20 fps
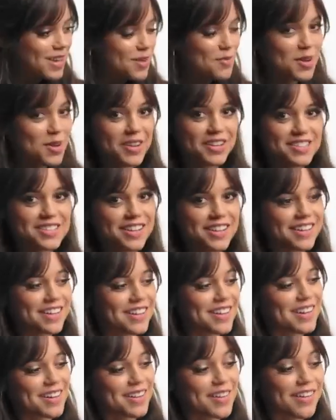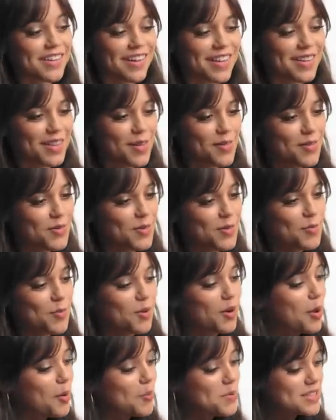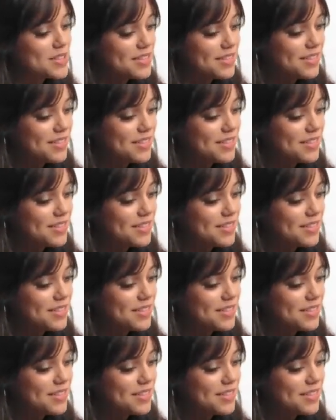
Right after their presentation, Jenna